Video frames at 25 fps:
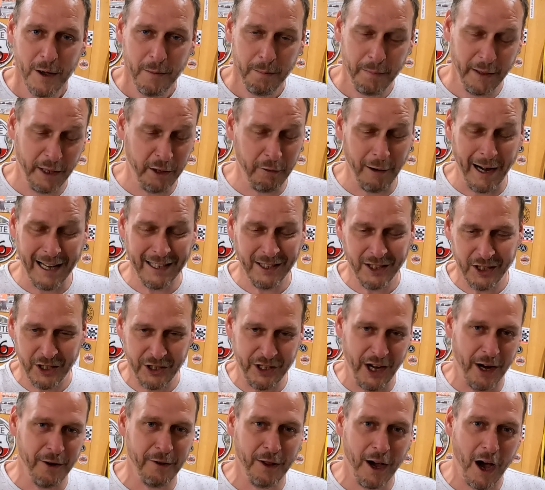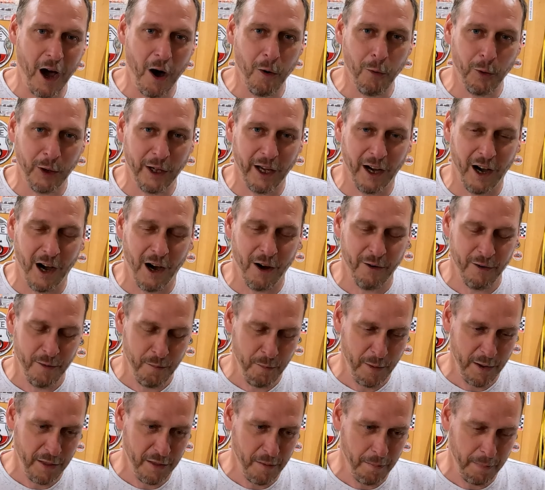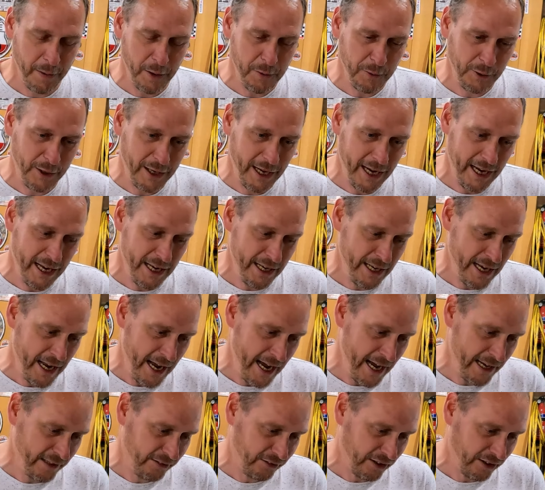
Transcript: Be great to show the whole car and with the boot kit in there.